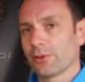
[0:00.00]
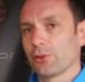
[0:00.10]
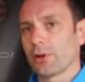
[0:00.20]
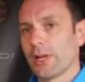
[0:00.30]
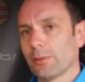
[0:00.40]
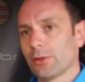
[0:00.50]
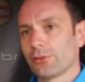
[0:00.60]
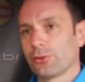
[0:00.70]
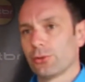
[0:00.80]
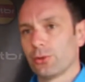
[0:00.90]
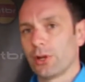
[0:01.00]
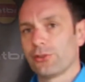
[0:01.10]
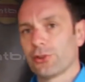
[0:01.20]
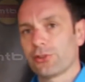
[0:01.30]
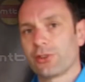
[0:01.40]
you're able to
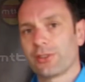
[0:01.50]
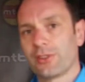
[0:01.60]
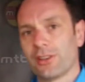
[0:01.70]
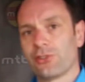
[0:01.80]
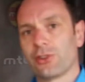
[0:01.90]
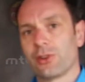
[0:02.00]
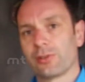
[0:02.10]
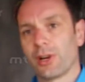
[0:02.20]
adjust the tension of